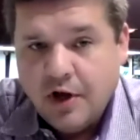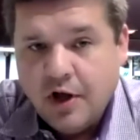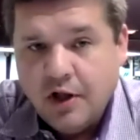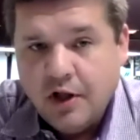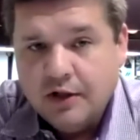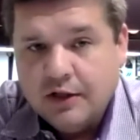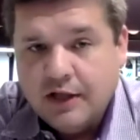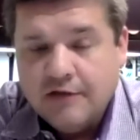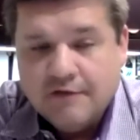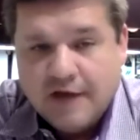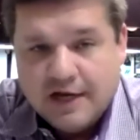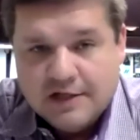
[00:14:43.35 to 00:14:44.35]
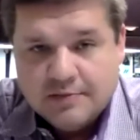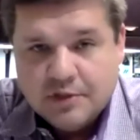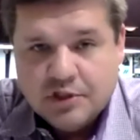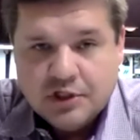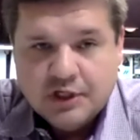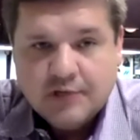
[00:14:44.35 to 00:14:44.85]
called Advise
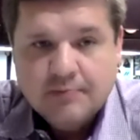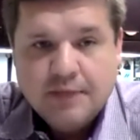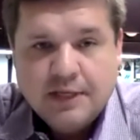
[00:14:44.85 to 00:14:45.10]
Michigan,